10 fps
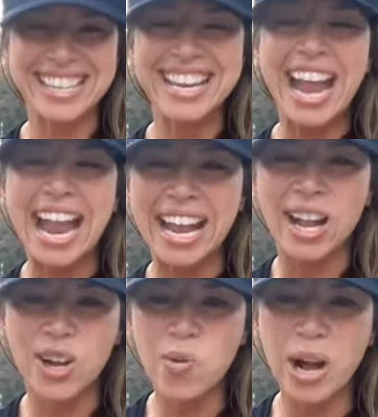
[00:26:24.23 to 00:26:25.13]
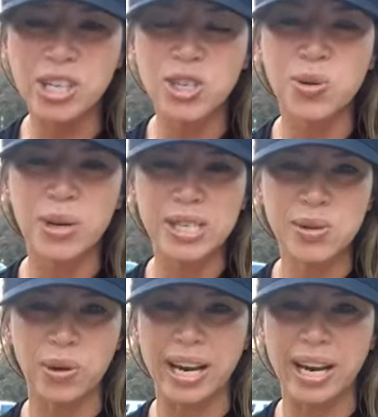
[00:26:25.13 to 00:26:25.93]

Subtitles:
Hey, go watch Toy Story.